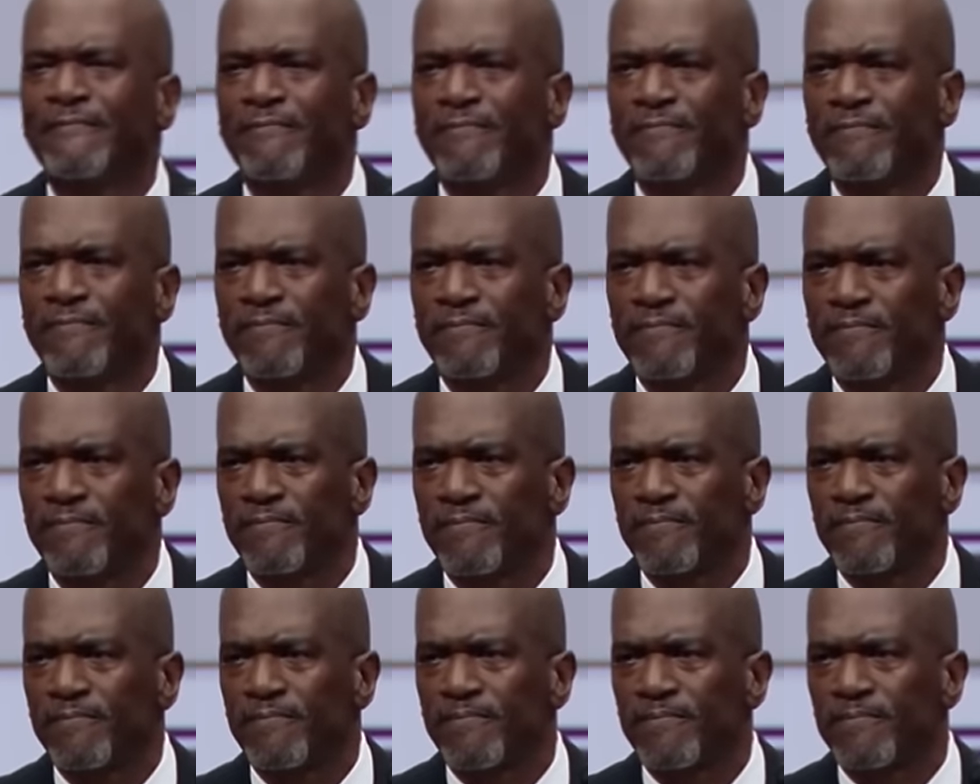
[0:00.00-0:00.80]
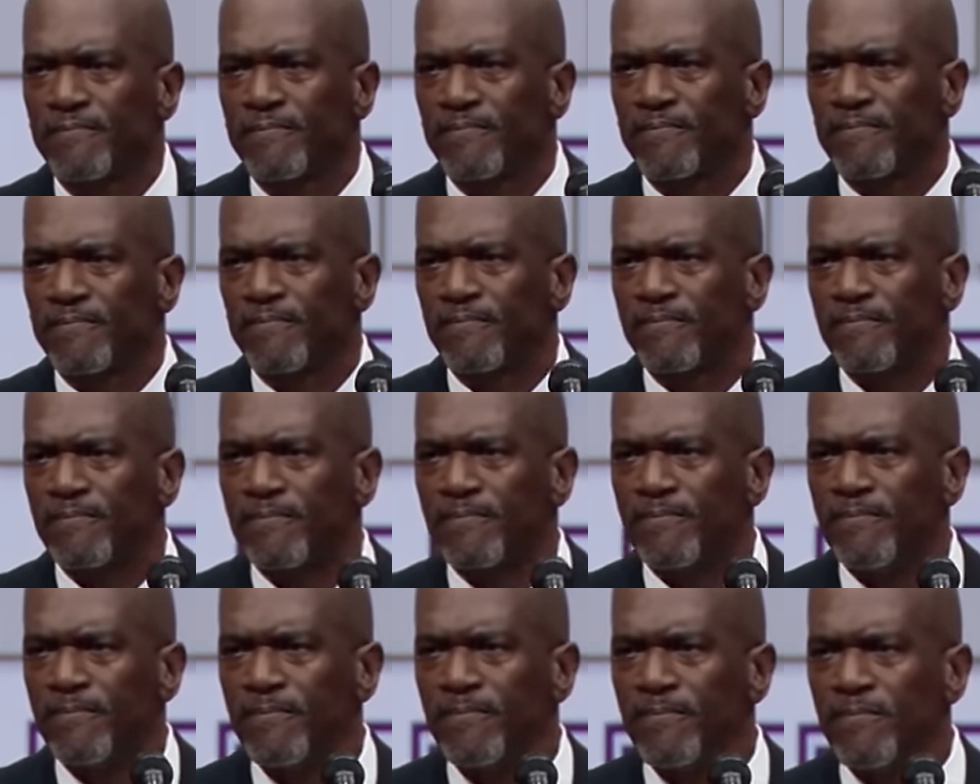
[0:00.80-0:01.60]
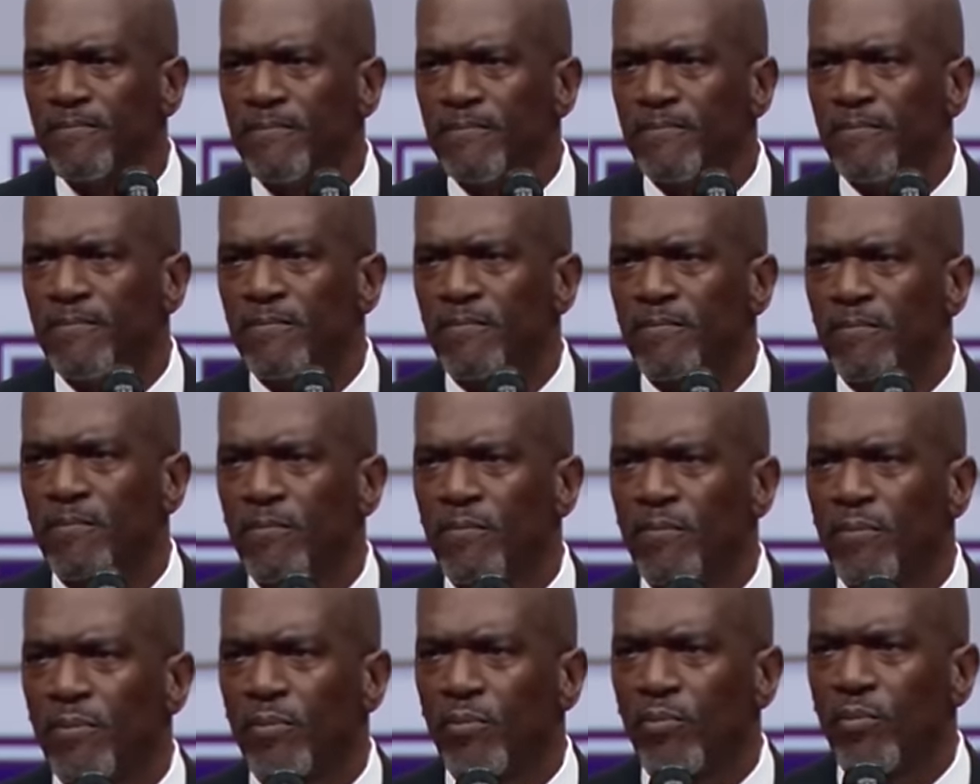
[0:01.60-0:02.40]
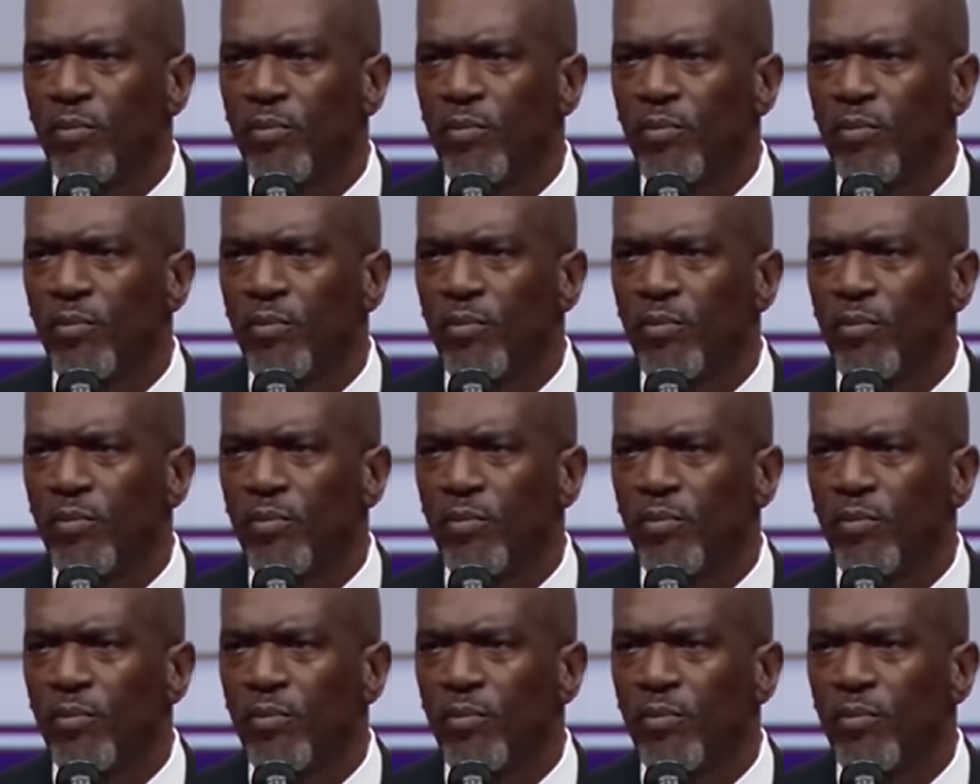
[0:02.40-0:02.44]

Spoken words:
(silence)